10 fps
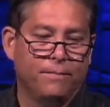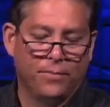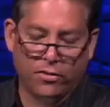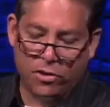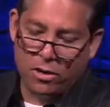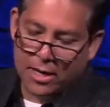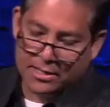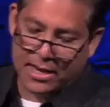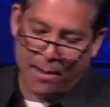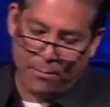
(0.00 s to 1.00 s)
The third
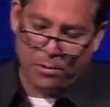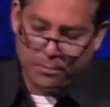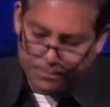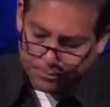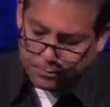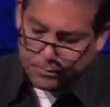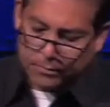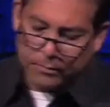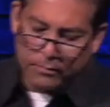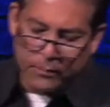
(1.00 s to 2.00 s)
example
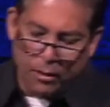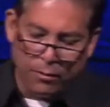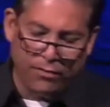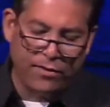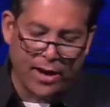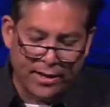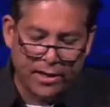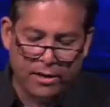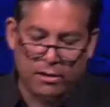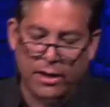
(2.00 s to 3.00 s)
we find
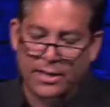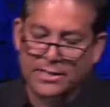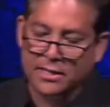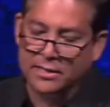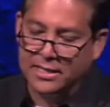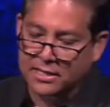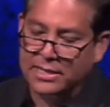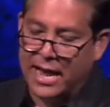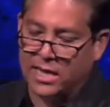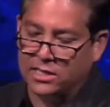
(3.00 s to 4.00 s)
here is
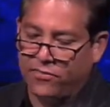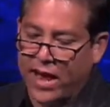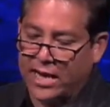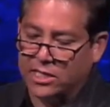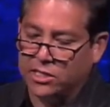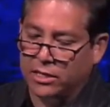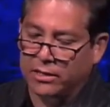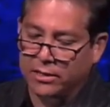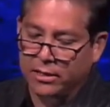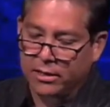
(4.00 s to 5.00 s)
dissatisfaction.
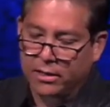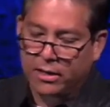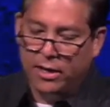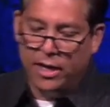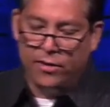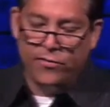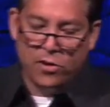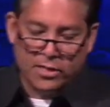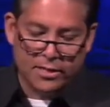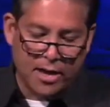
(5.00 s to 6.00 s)
In
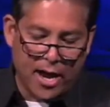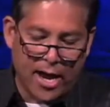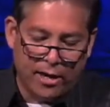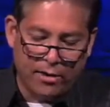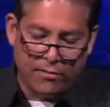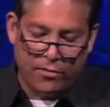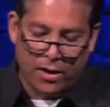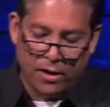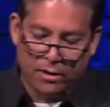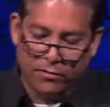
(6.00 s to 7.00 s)
verse nine of
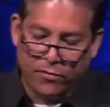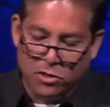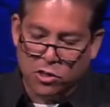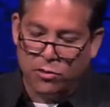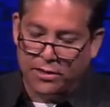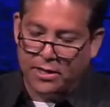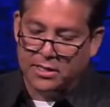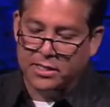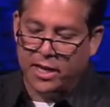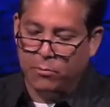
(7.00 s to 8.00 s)
uh, First
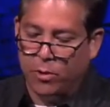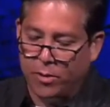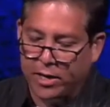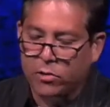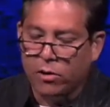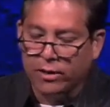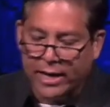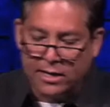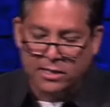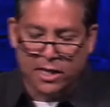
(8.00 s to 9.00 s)
Corinthians ten, we read, "Nor
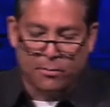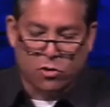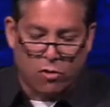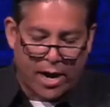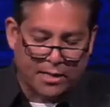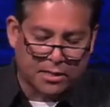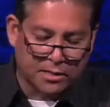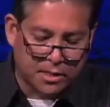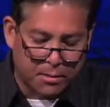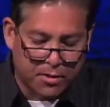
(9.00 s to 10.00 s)
let us tempt Christ,
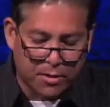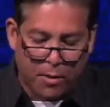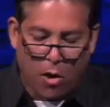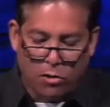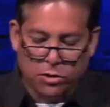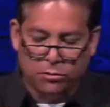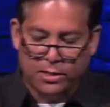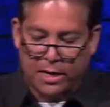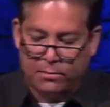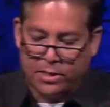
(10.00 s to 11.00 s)
as some of them also
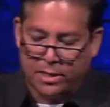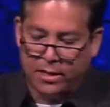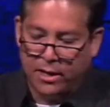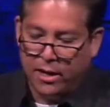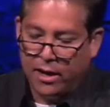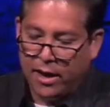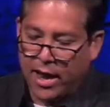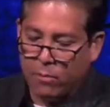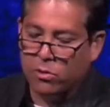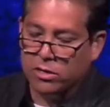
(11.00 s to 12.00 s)
tempted
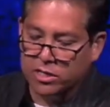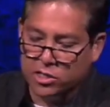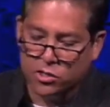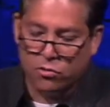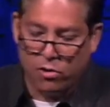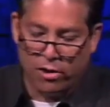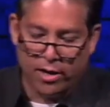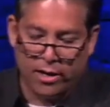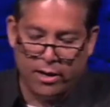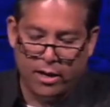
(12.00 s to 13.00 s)
and were
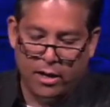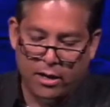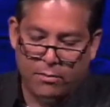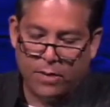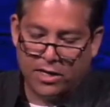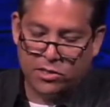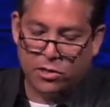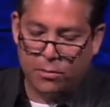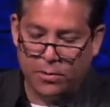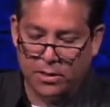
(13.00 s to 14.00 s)
destroyed by
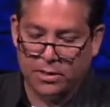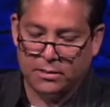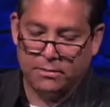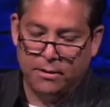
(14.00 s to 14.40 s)
serpents."